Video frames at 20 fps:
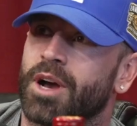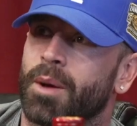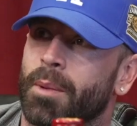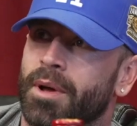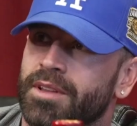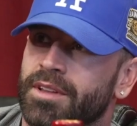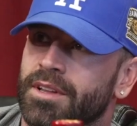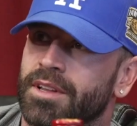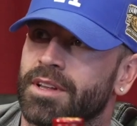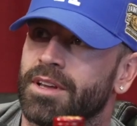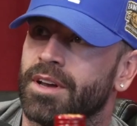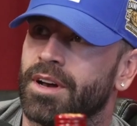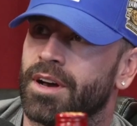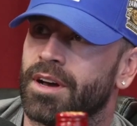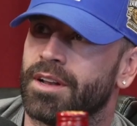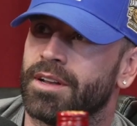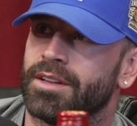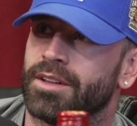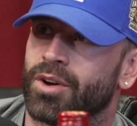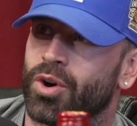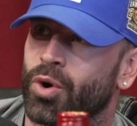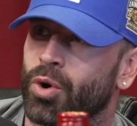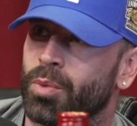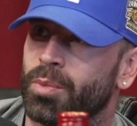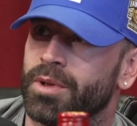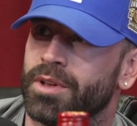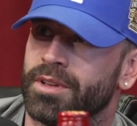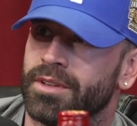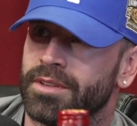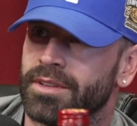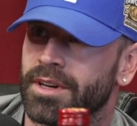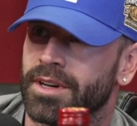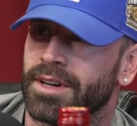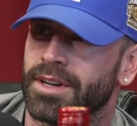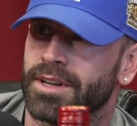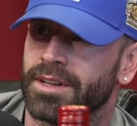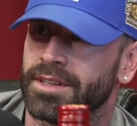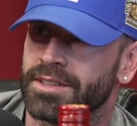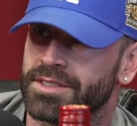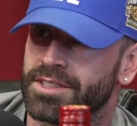about the Leon and the Colby
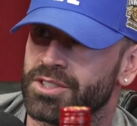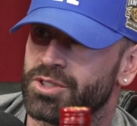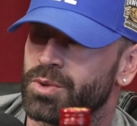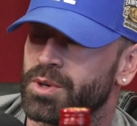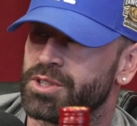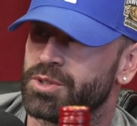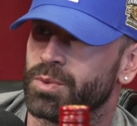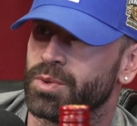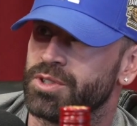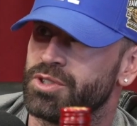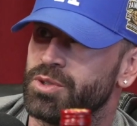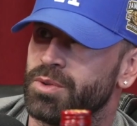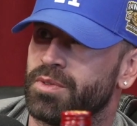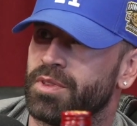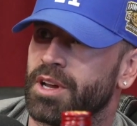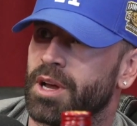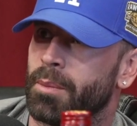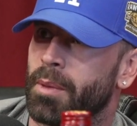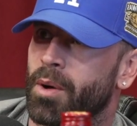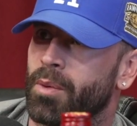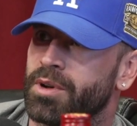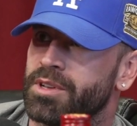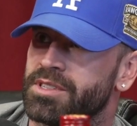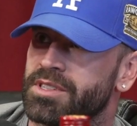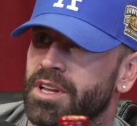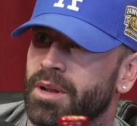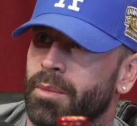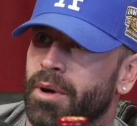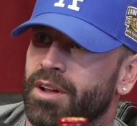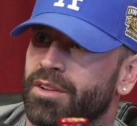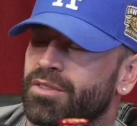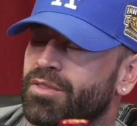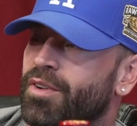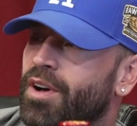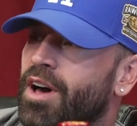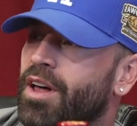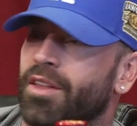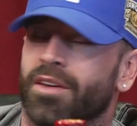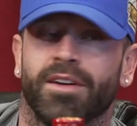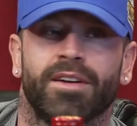uh, situation. What did you think about what he said about his
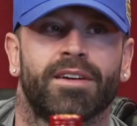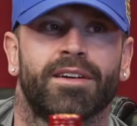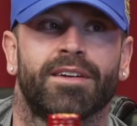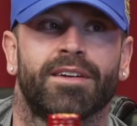father?